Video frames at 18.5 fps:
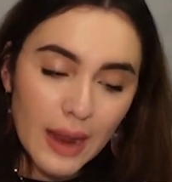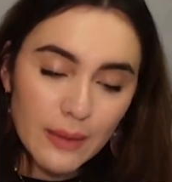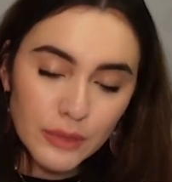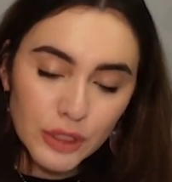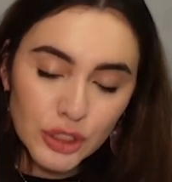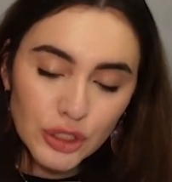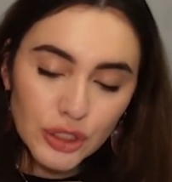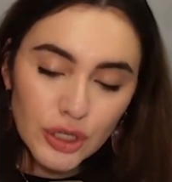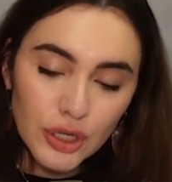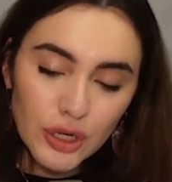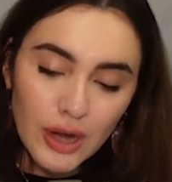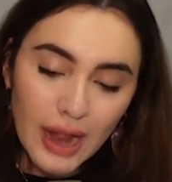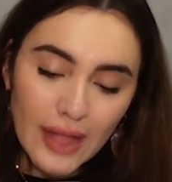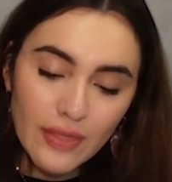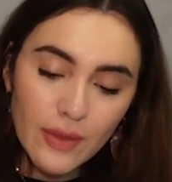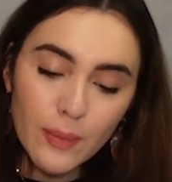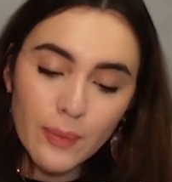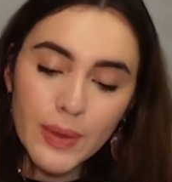I'm sure
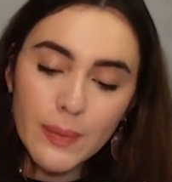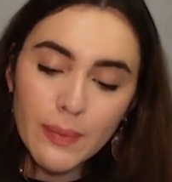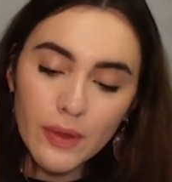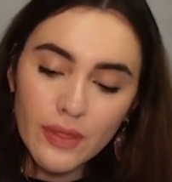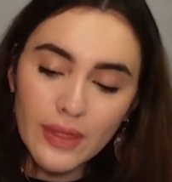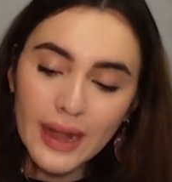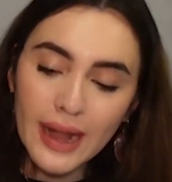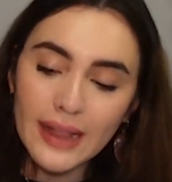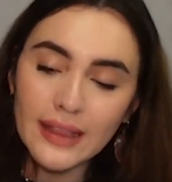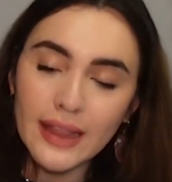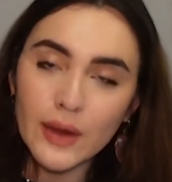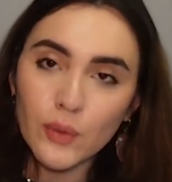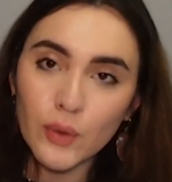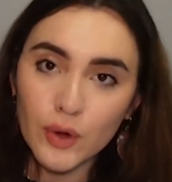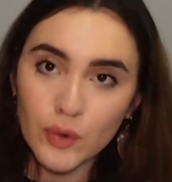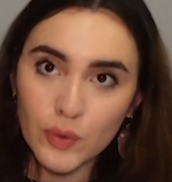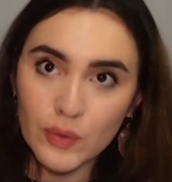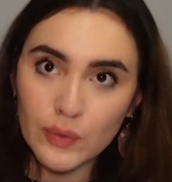the people that I like
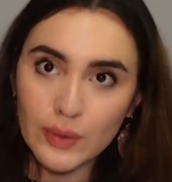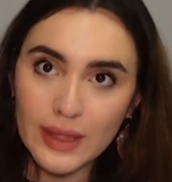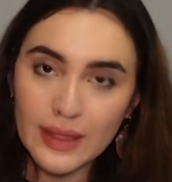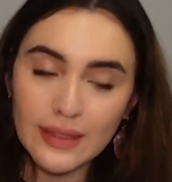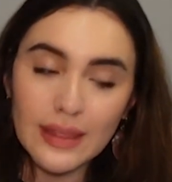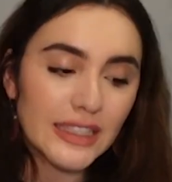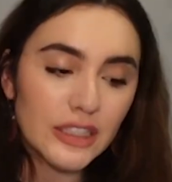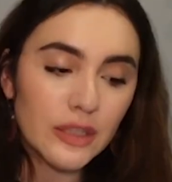working with